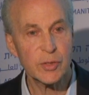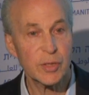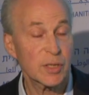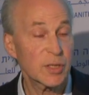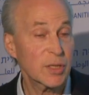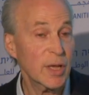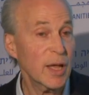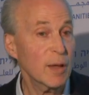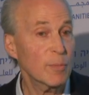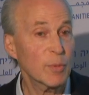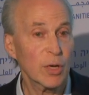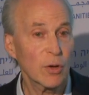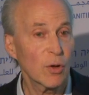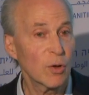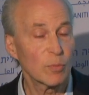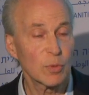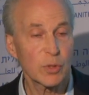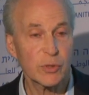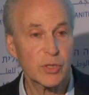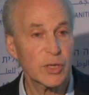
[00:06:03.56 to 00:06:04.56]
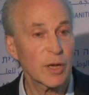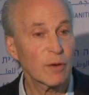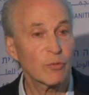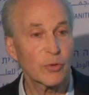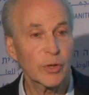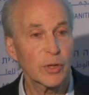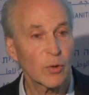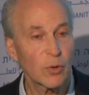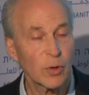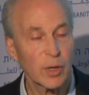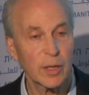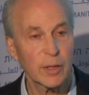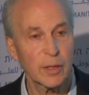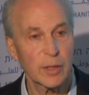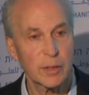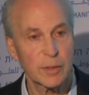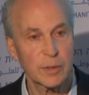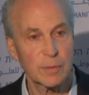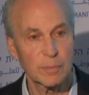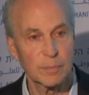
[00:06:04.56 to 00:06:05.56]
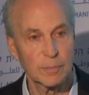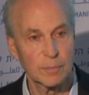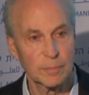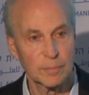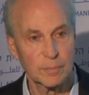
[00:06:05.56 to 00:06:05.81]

the same in almost every organism.